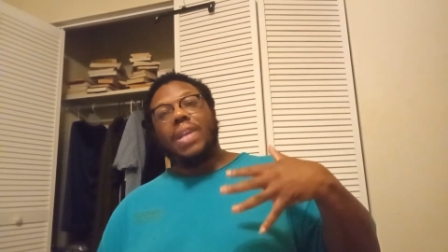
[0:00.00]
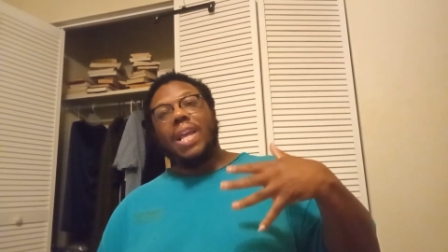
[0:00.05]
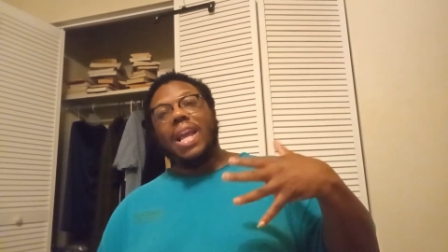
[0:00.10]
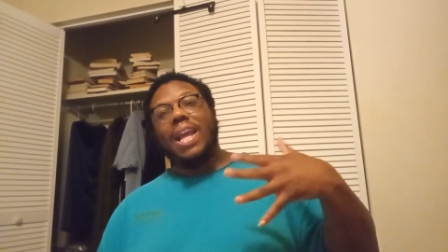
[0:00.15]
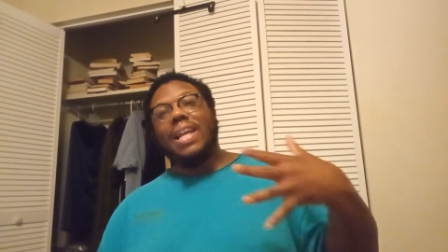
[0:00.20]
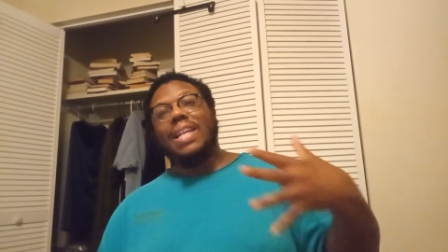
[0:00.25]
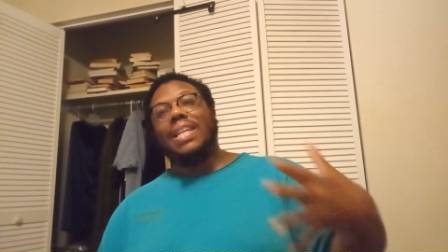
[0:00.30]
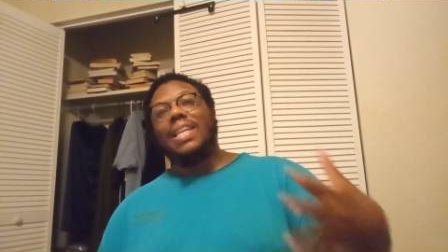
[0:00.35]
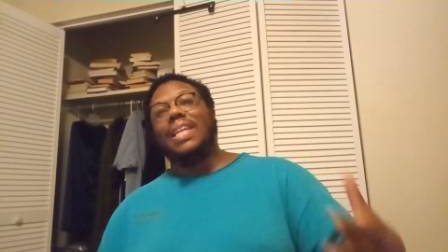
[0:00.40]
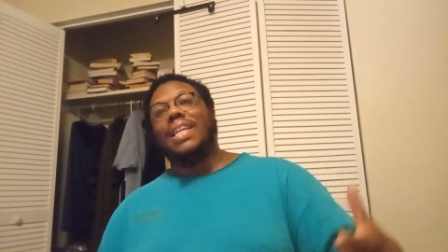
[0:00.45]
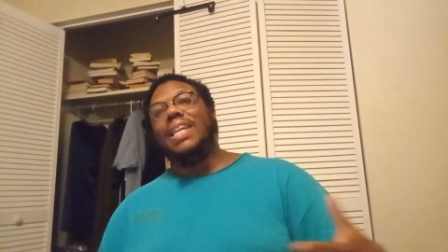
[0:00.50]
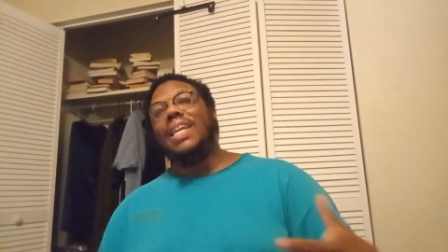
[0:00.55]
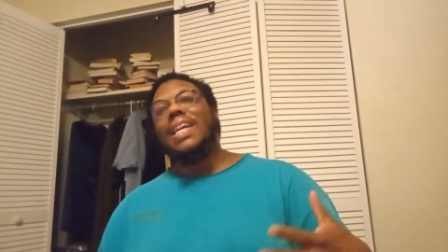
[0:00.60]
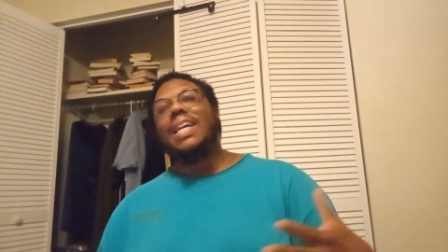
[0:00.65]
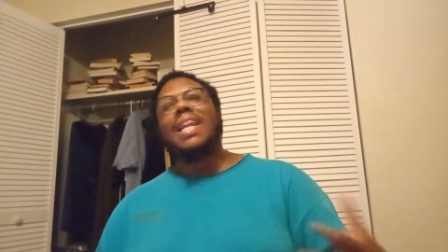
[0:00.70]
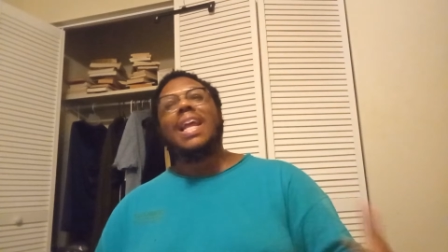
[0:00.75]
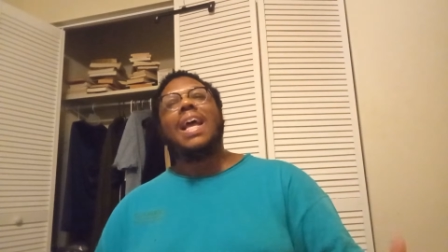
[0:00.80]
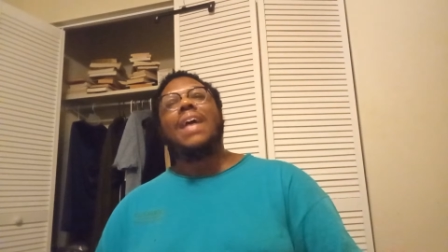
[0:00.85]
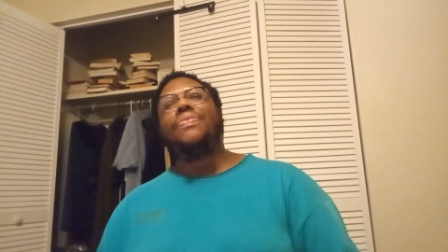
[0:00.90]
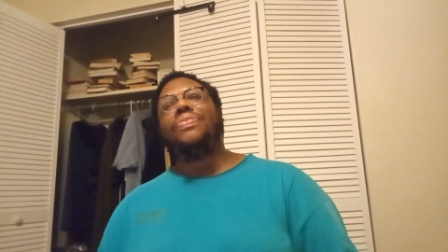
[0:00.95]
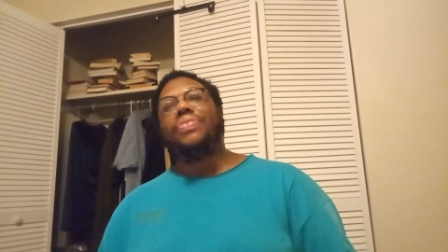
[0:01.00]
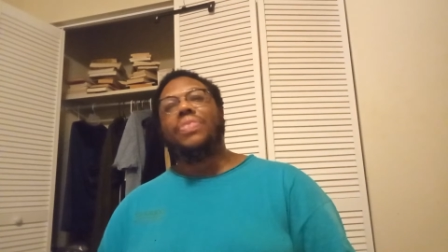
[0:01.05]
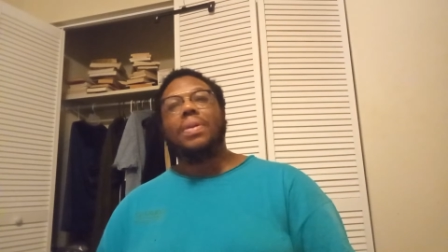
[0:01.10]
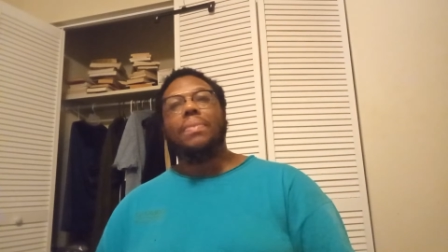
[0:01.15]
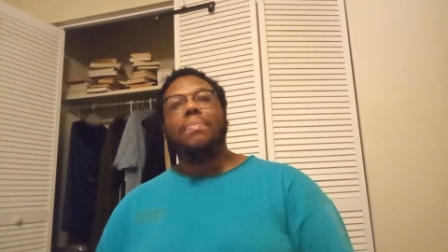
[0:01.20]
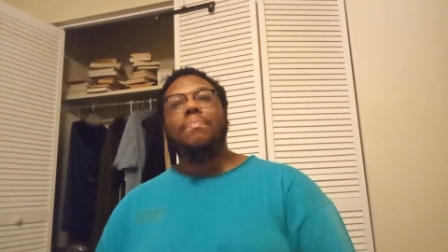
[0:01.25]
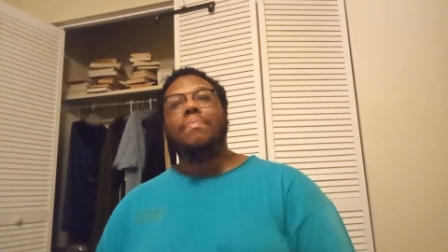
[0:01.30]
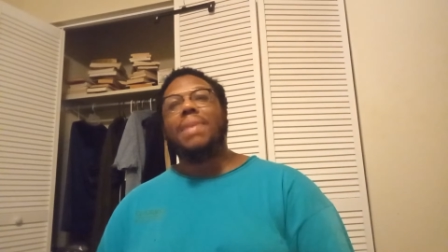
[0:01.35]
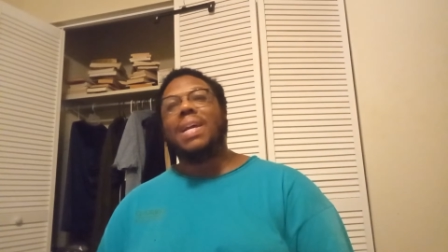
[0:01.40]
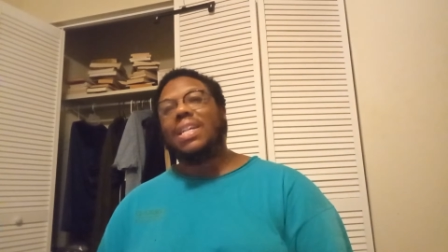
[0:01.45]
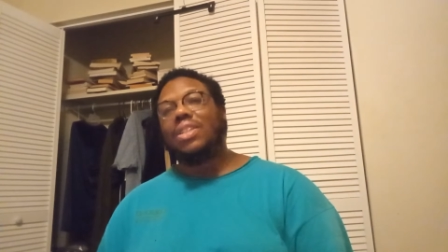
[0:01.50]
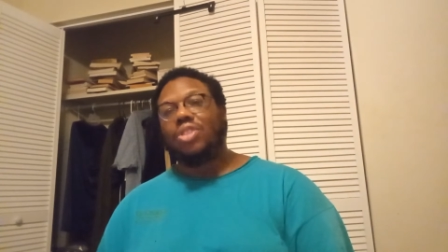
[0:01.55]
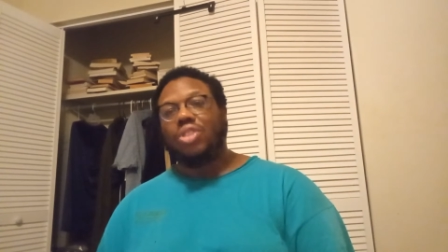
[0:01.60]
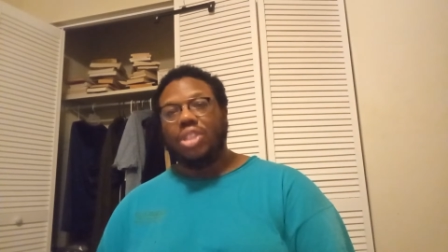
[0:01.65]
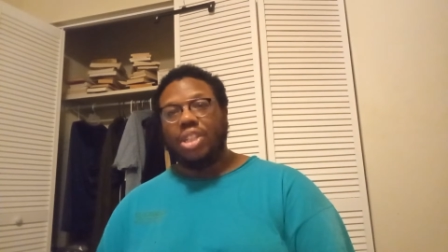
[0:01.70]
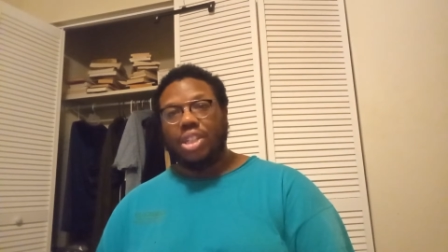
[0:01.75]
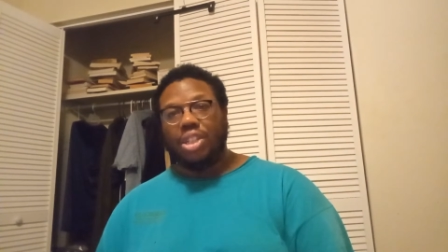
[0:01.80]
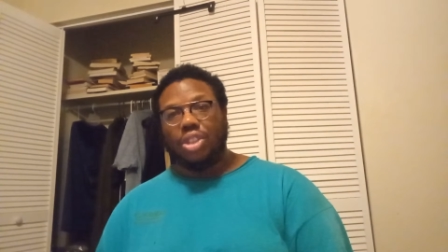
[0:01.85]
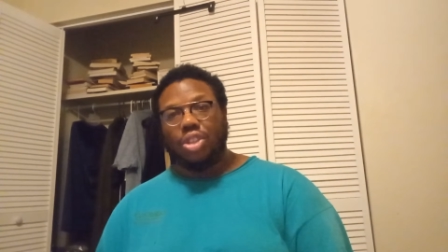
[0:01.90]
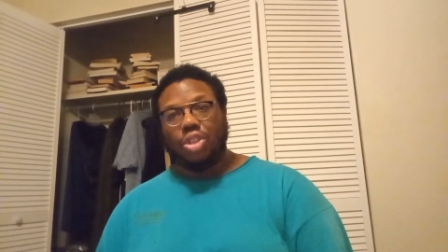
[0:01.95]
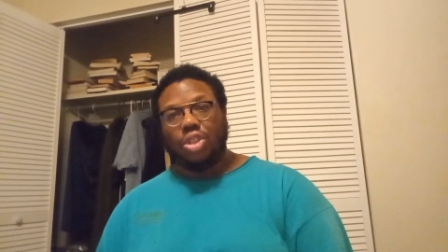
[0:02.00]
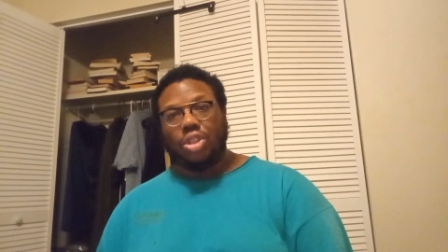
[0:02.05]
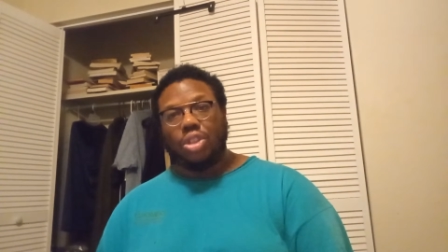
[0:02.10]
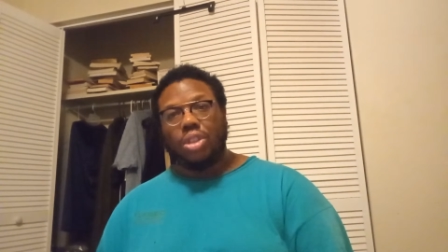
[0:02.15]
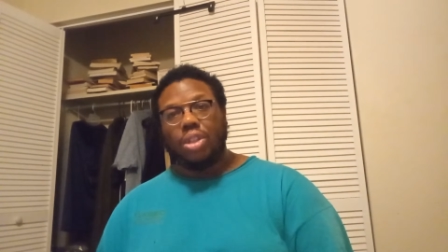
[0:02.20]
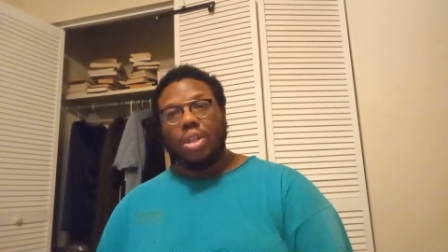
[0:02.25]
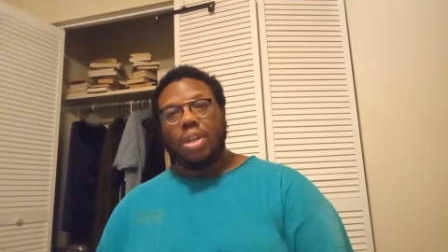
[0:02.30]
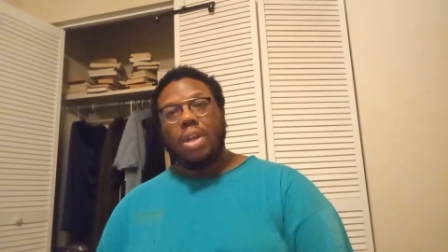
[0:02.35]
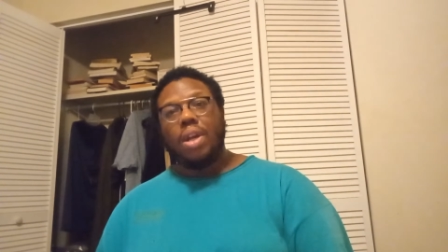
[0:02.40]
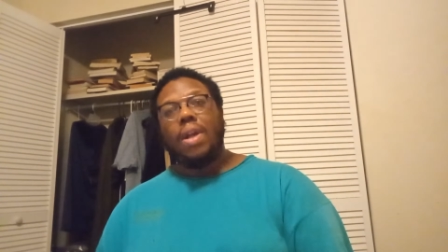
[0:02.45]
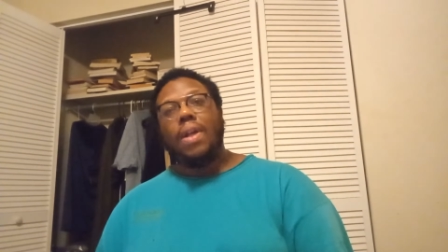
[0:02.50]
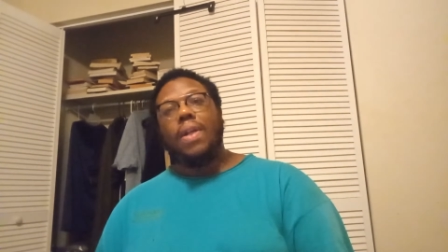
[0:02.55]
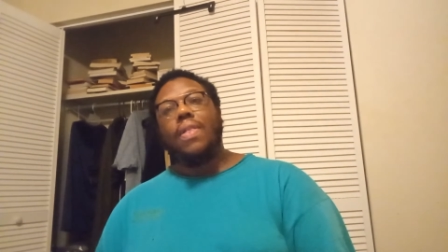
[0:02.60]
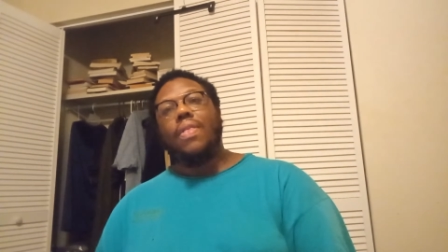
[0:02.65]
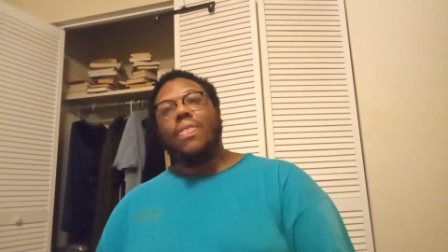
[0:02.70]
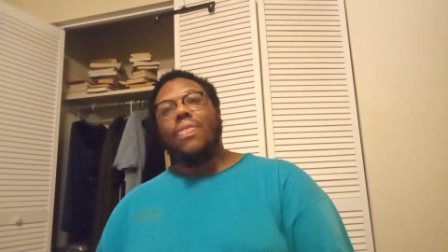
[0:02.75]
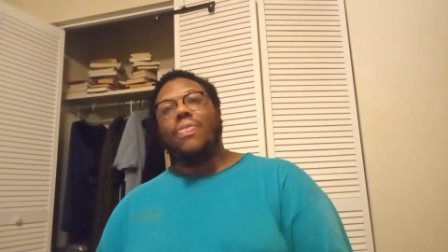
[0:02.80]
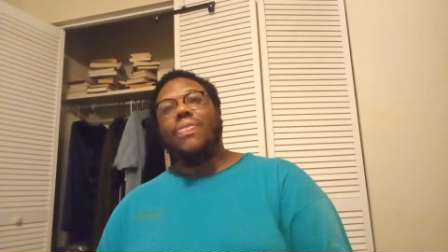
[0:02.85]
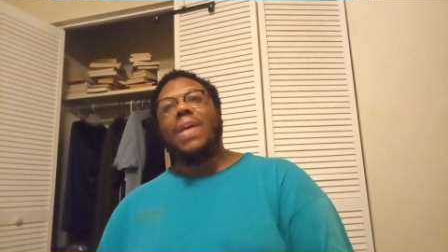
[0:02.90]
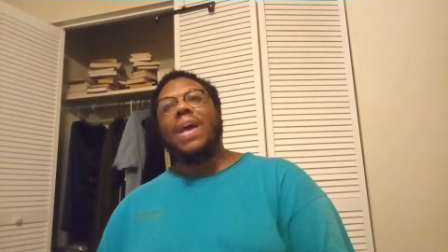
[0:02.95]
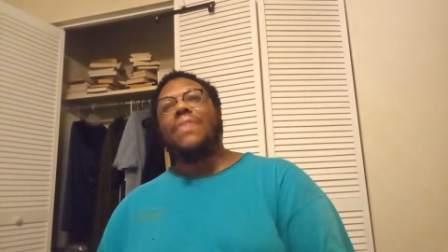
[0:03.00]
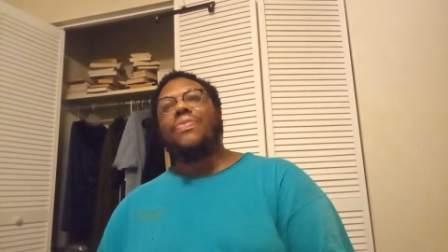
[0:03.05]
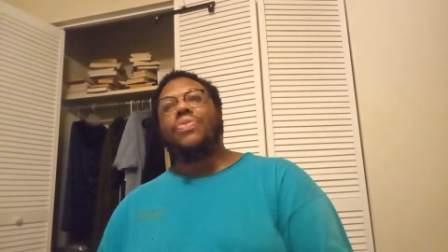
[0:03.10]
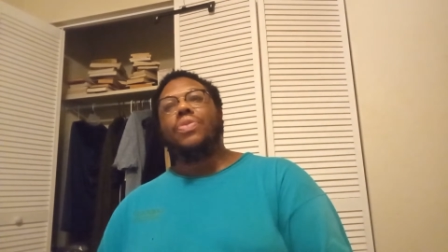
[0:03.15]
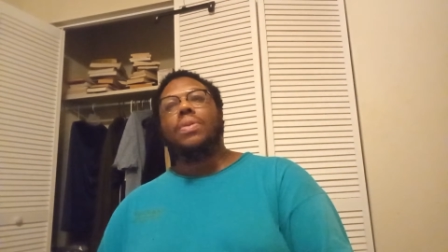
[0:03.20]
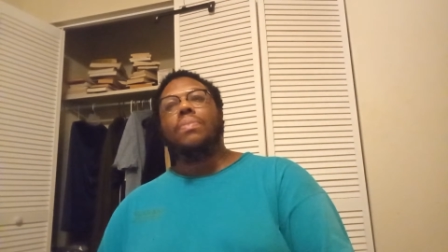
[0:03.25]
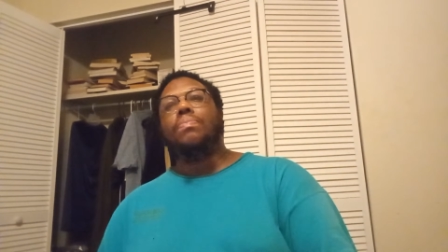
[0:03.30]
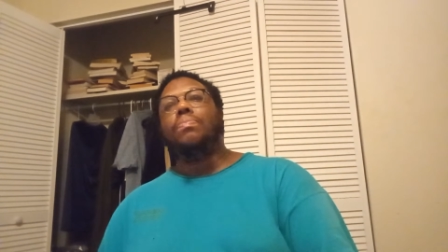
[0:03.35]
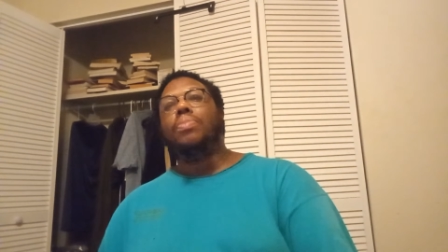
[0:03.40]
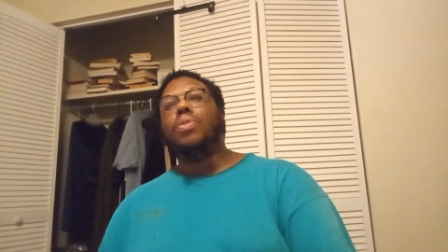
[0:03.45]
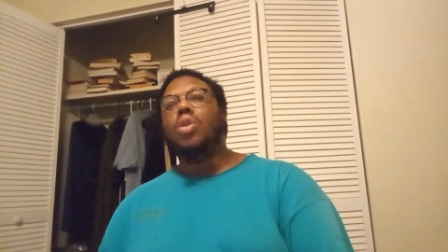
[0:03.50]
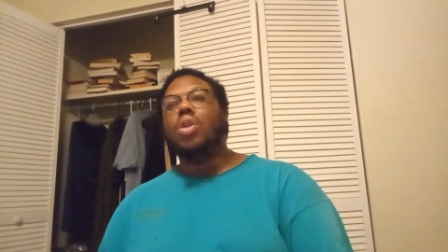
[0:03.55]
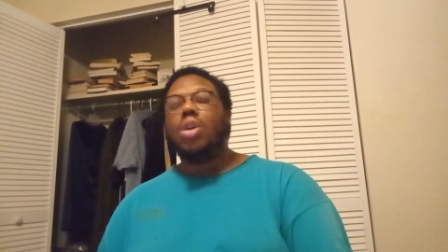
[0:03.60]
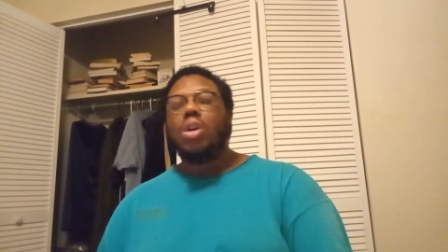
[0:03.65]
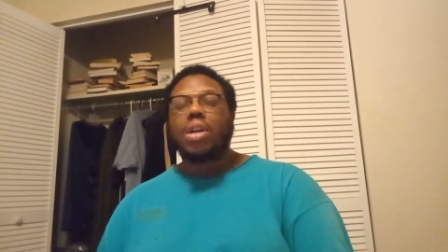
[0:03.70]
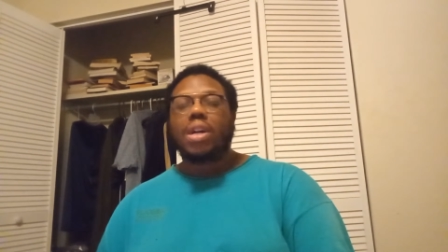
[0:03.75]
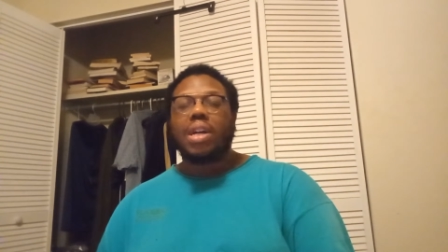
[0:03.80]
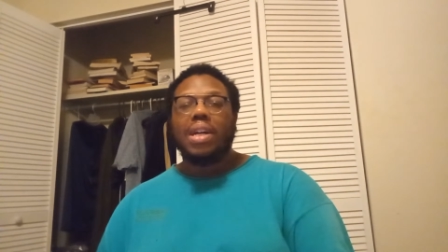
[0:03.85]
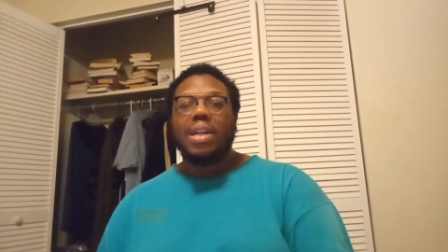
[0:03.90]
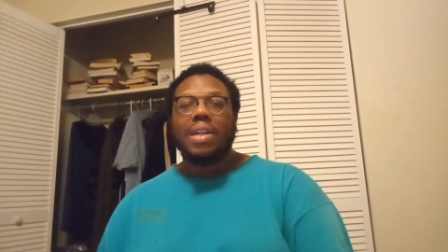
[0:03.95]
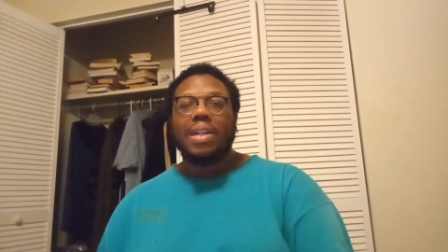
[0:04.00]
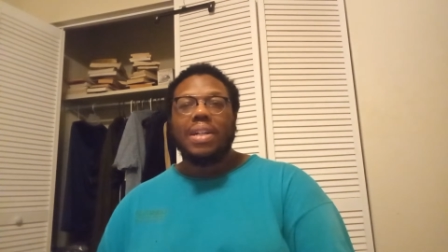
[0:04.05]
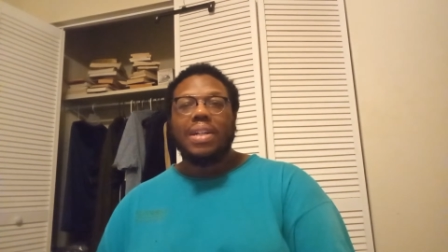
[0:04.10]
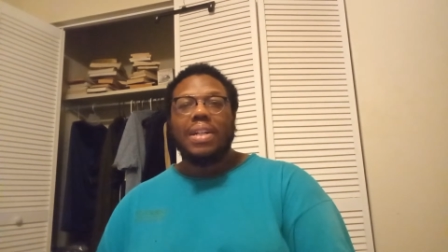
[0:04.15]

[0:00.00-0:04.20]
and get at the message that the book